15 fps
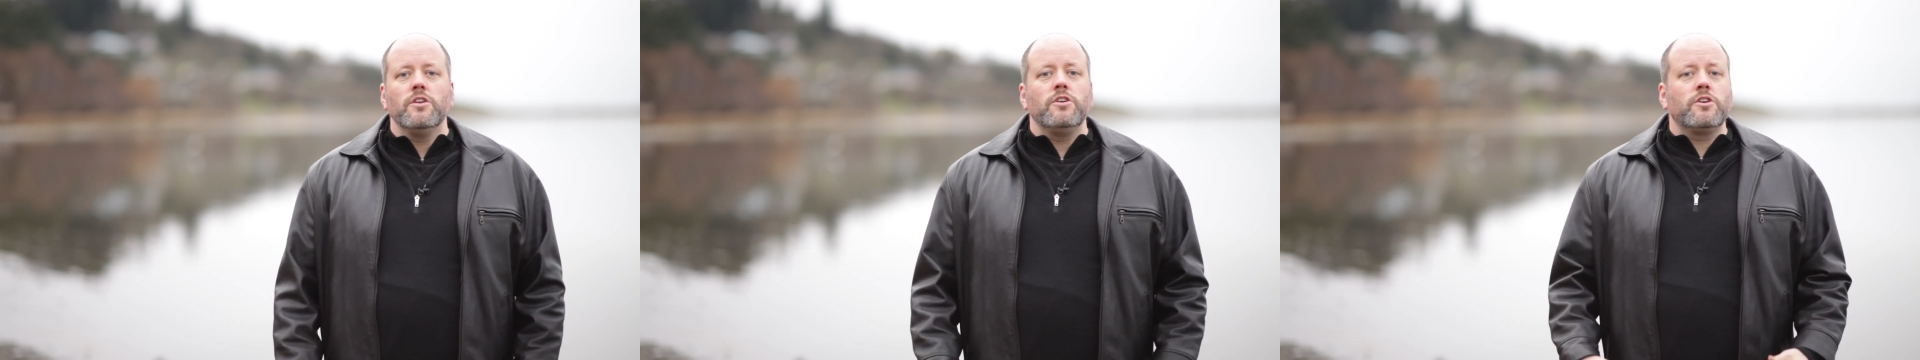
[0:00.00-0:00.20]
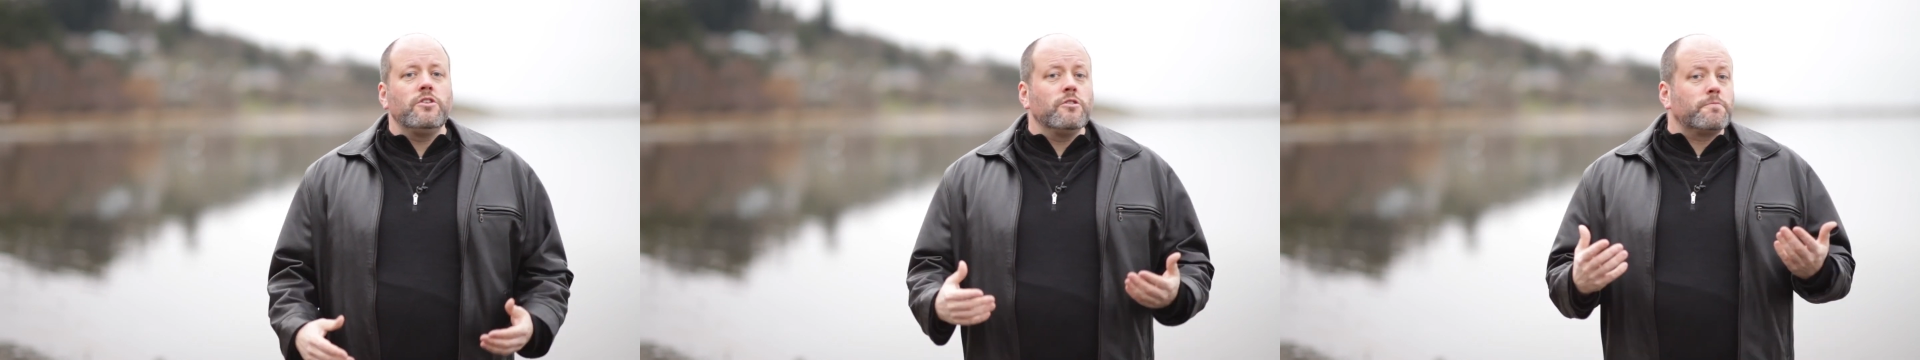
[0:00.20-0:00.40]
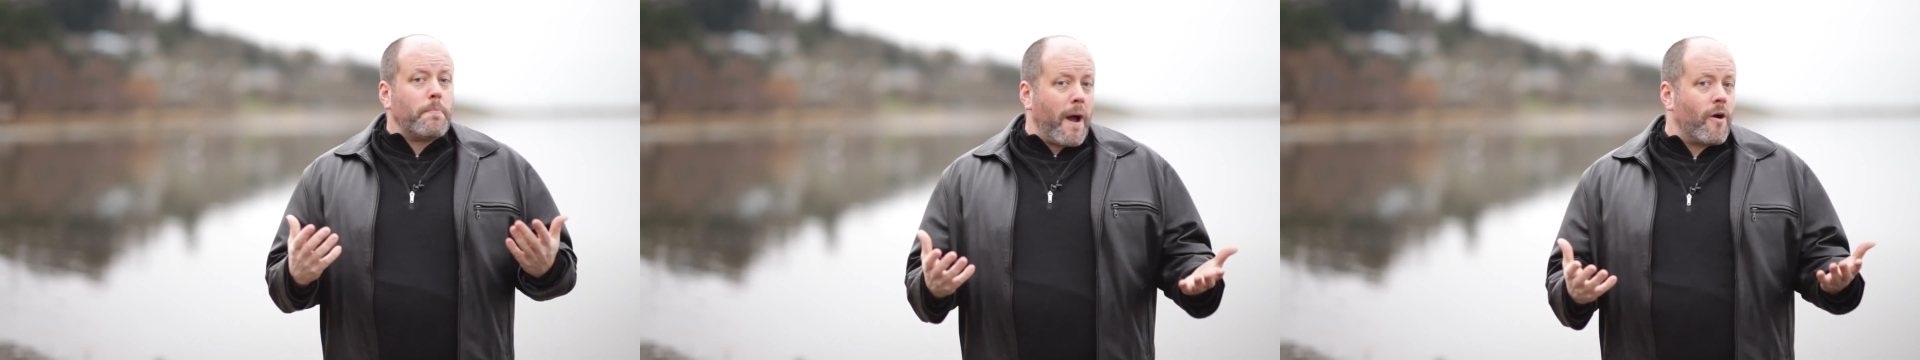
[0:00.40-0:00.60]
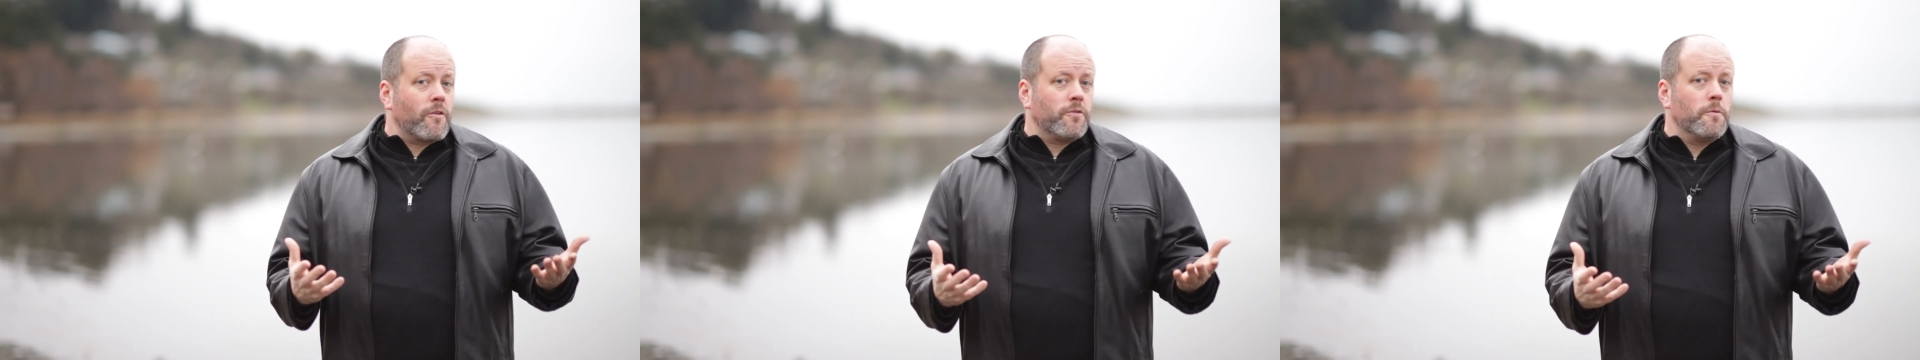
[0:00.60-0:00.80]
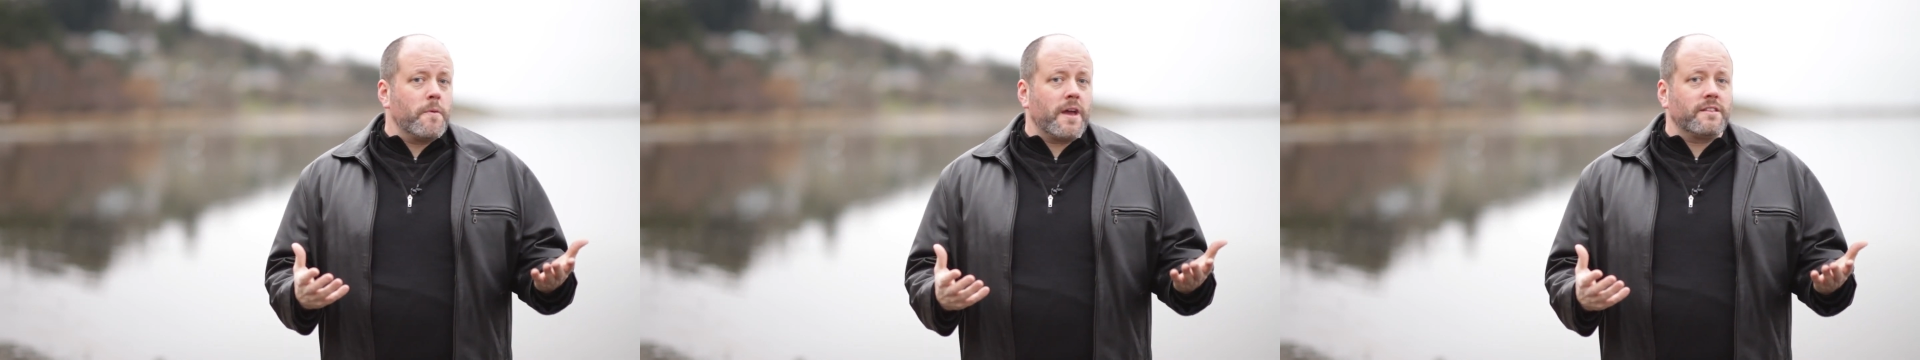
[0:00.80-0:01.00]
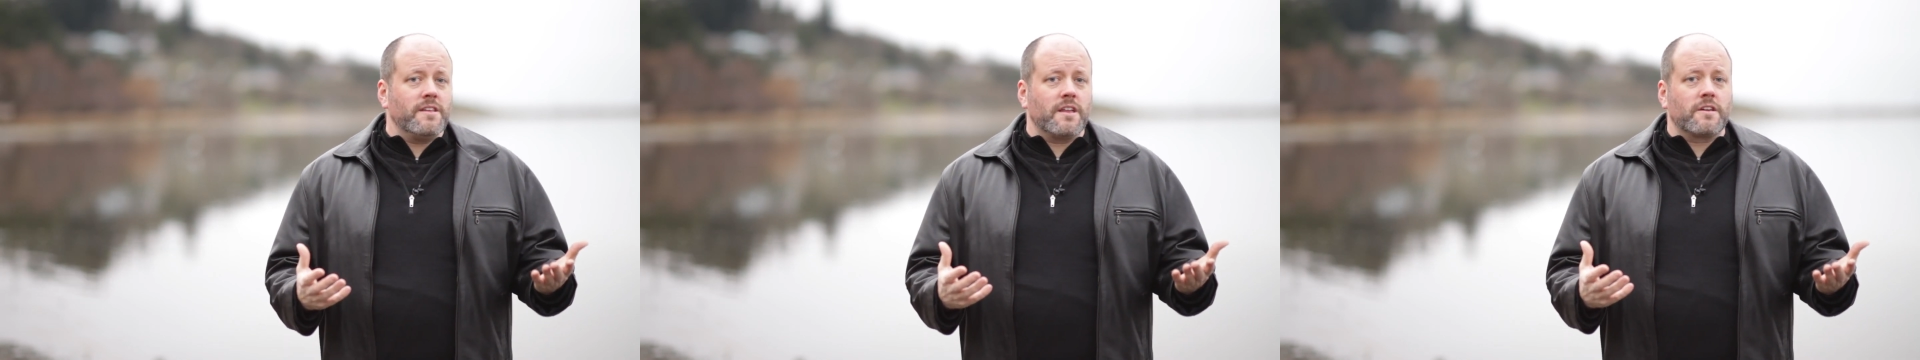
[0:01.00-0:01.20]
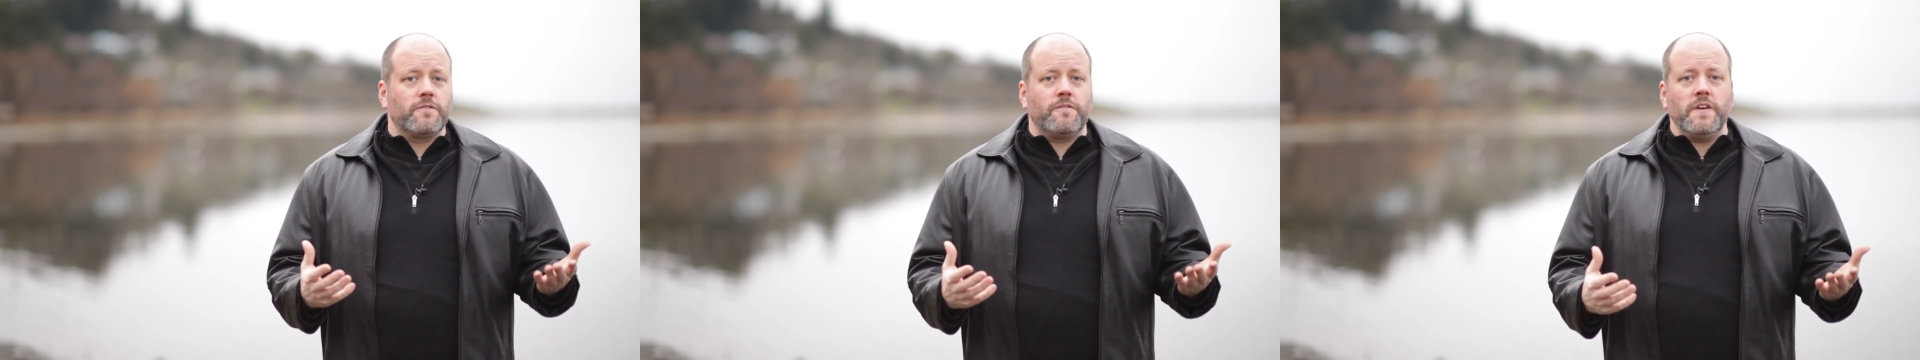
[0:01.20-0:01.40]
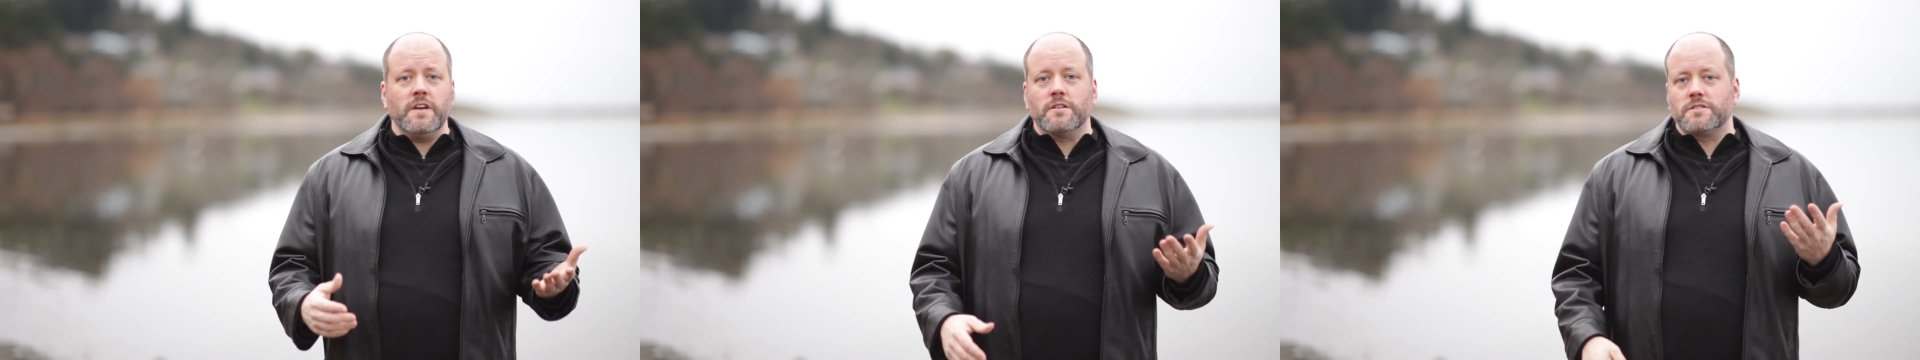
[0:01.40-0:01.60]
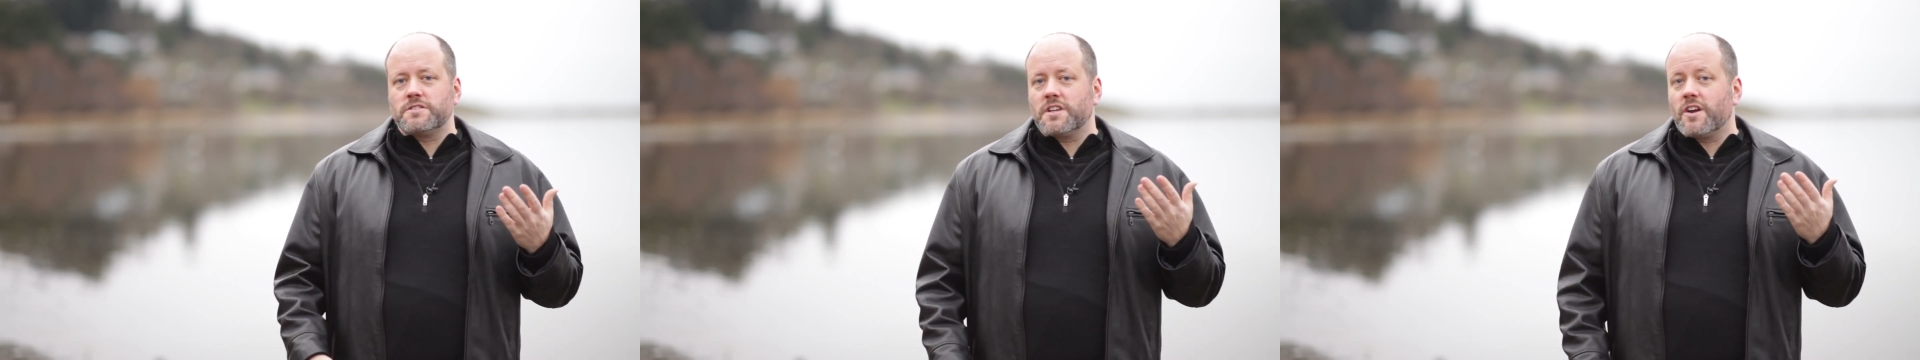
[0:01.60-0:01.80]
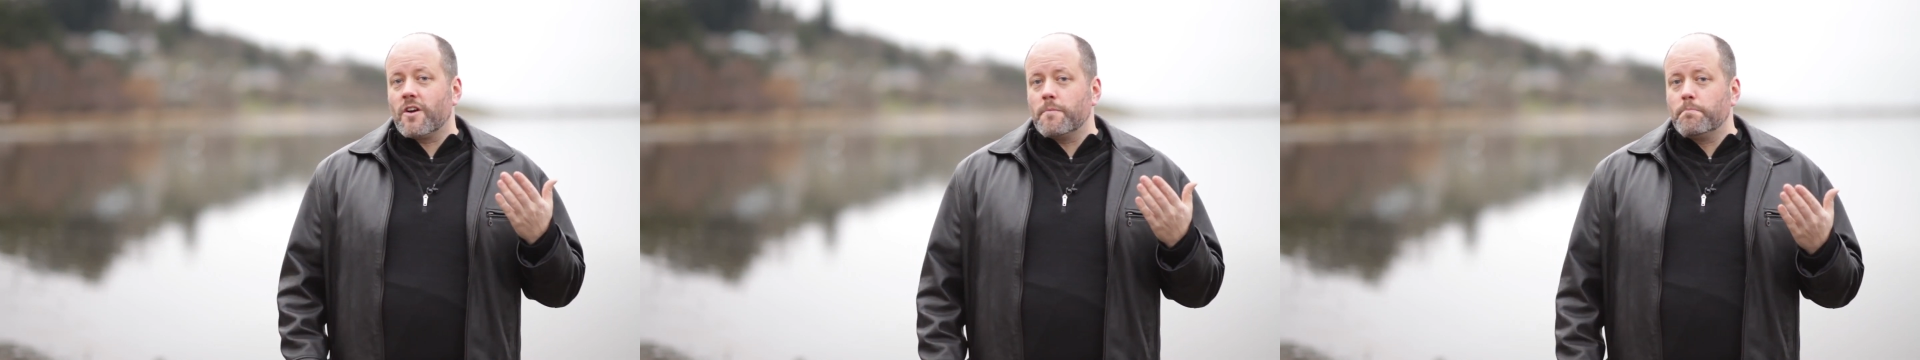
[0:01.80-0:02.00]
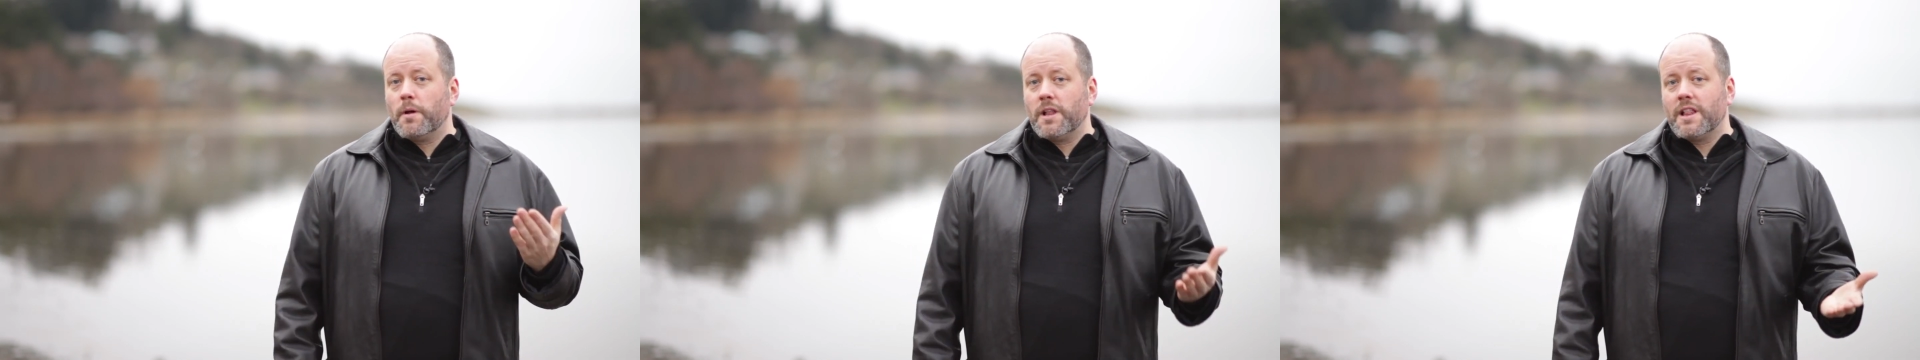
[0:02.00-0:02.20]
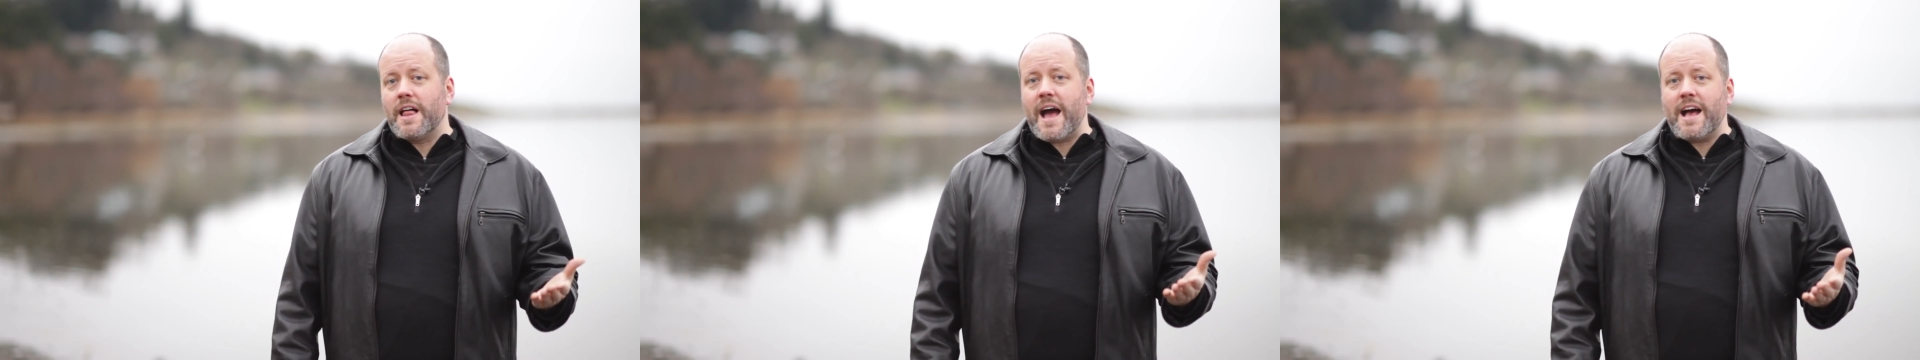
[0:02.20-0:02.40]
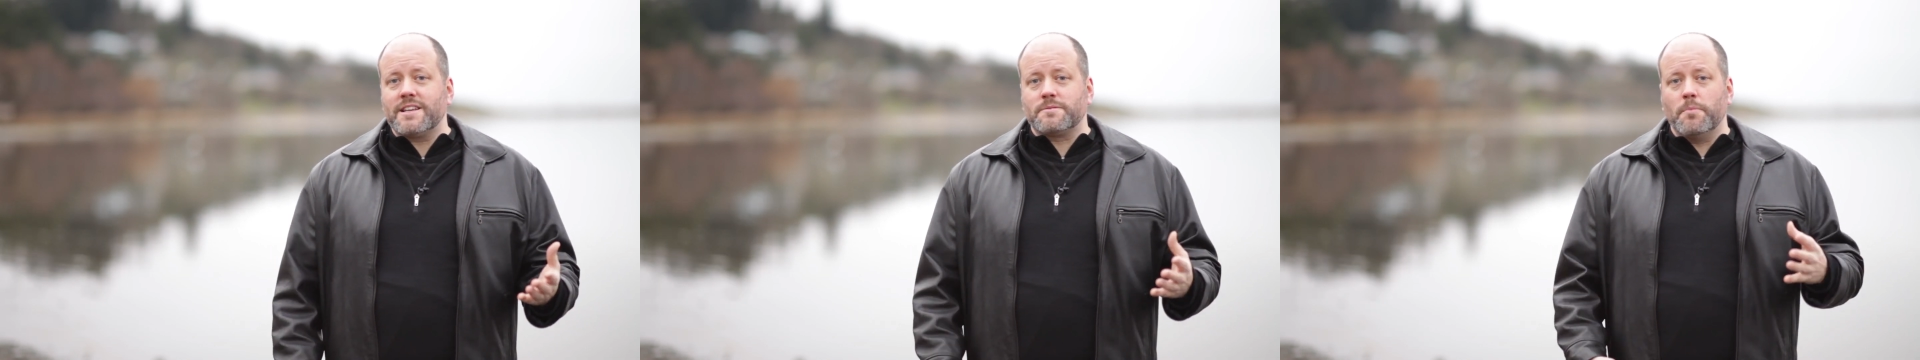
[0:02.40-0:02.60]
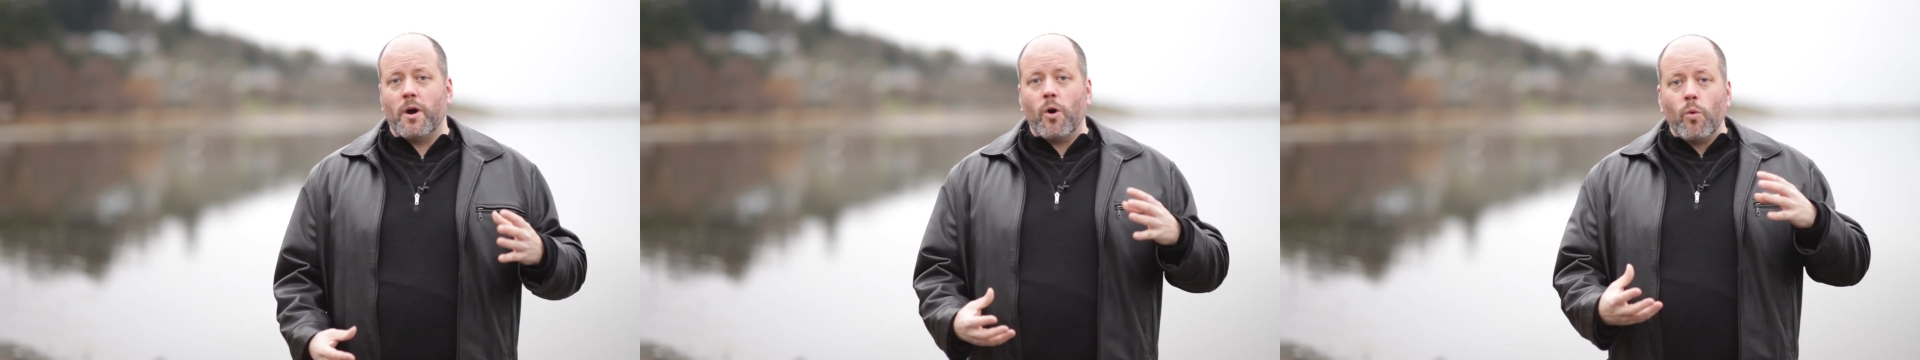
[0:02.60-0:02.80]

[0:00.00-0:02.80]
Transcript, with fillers: You could use powerful magnetic fields to carry plasma